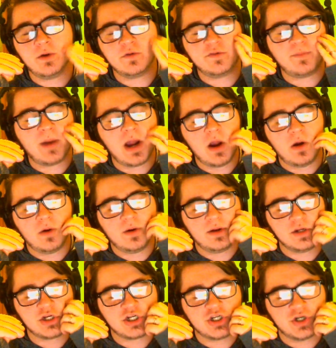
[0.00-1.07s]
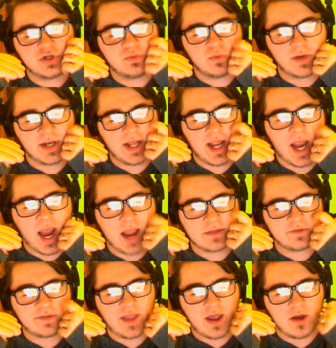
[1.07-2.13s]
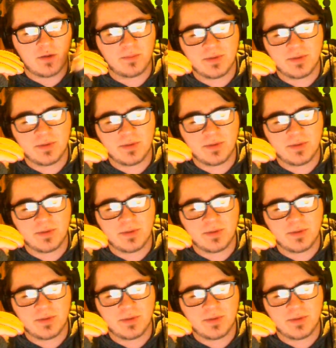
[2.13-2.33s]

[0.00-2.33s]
Spyro should win it hands down,